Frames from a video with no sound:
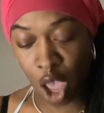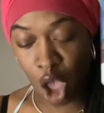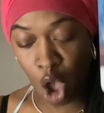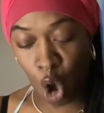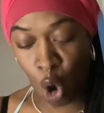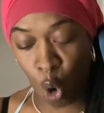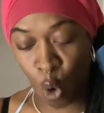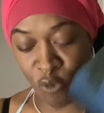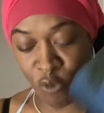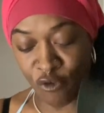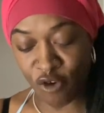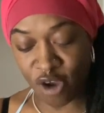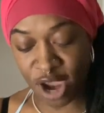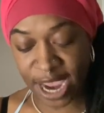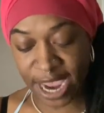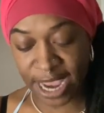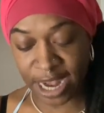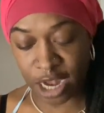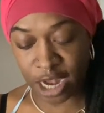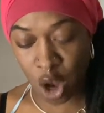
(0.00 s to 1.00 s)

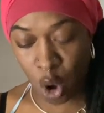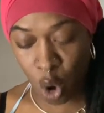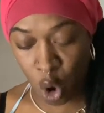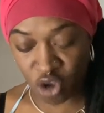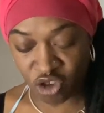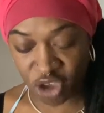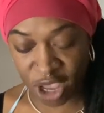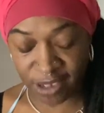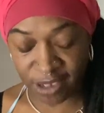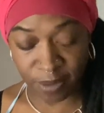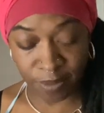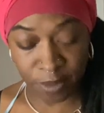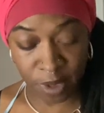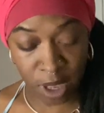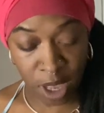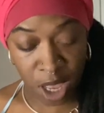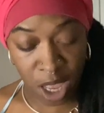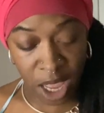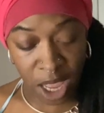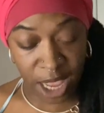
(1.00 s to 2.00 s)
Overindulgence.
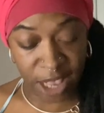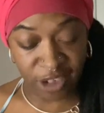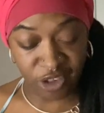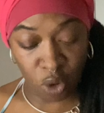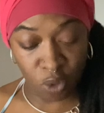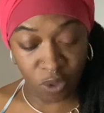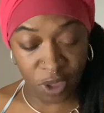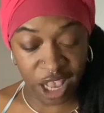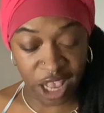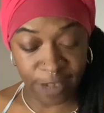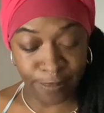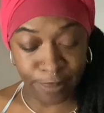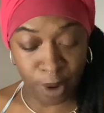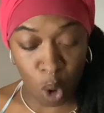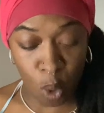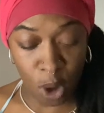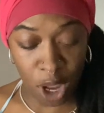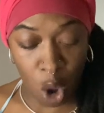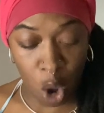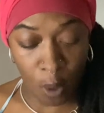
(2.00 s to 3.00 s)
And so there's
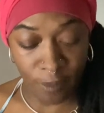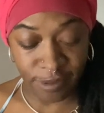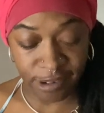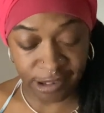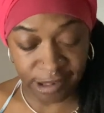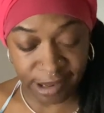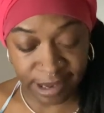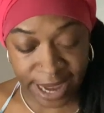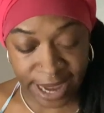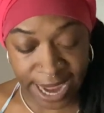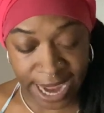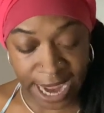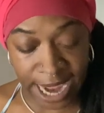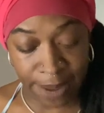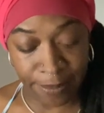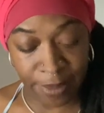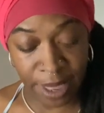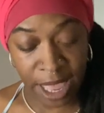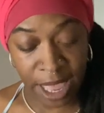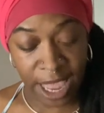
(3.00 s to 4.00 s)
blowing off
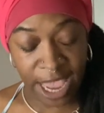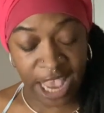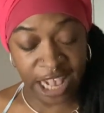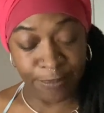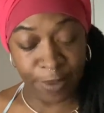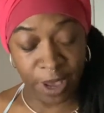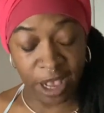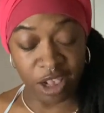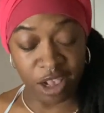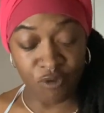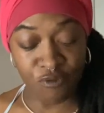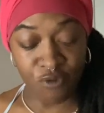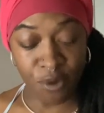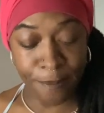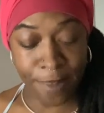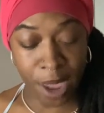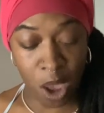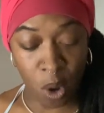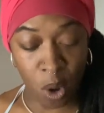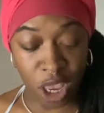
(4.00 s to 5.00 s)
steam. It's because of
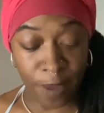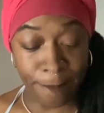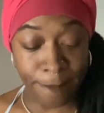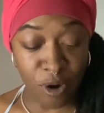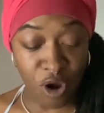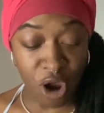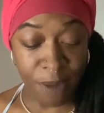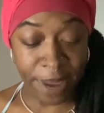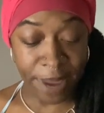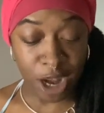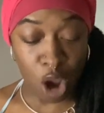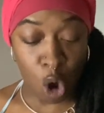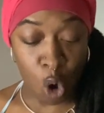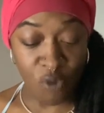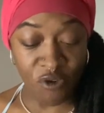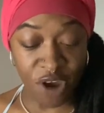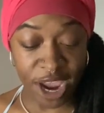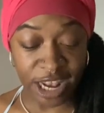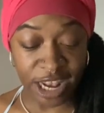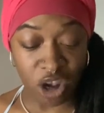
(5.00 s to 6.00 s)
rebellion, merriment,
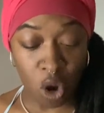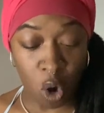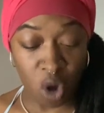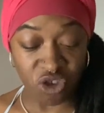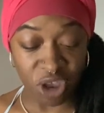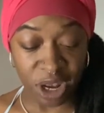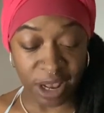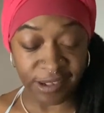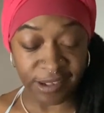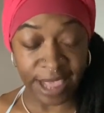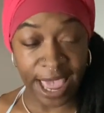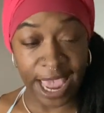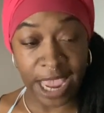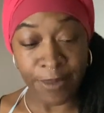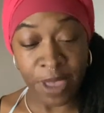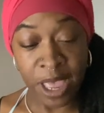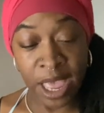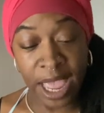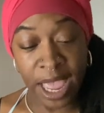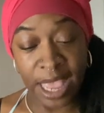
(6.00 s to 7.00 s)
overindulgence, escape.
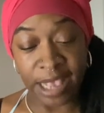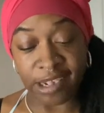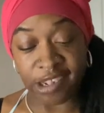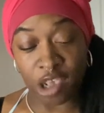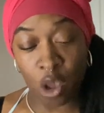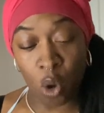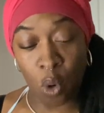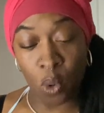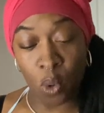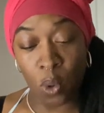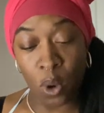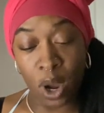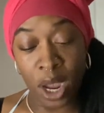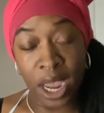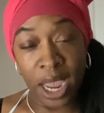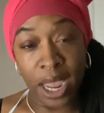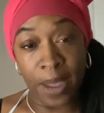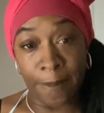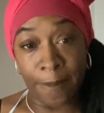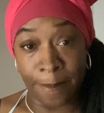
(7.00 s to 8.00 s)
And so
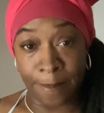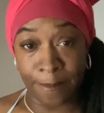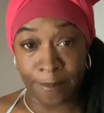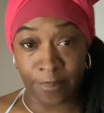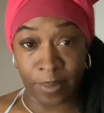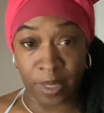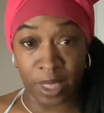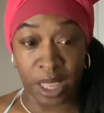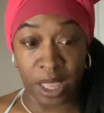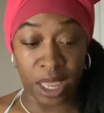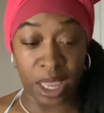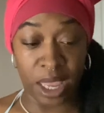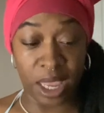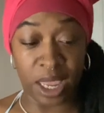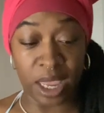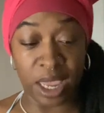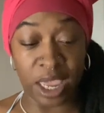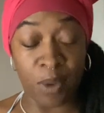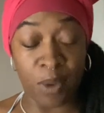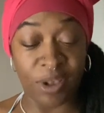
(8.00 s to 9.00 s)

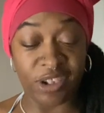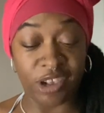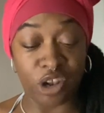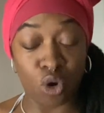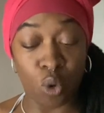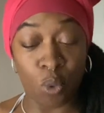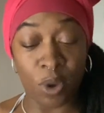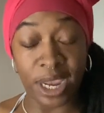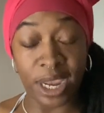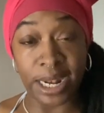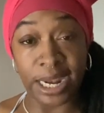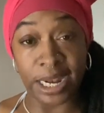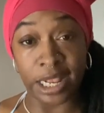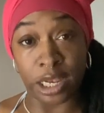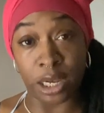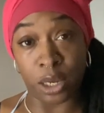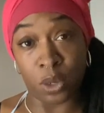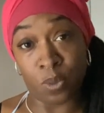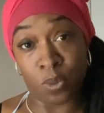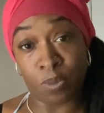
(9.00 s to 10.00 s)
he wasn't doing what he needed to
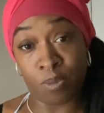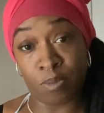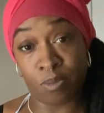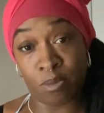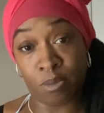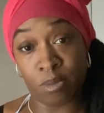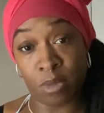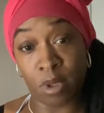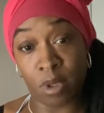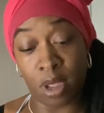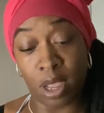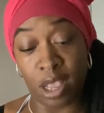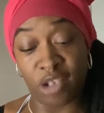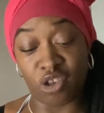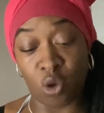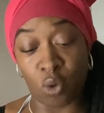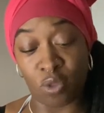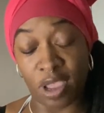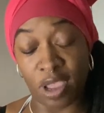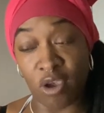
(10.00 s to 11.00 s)
do. And
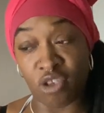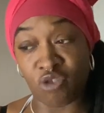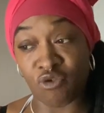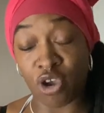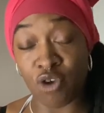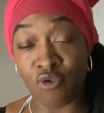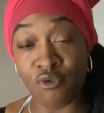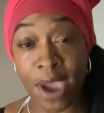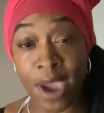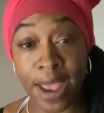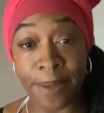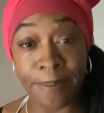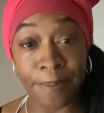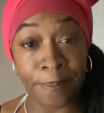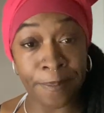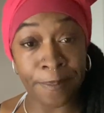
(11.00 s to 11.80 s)
so there's regret.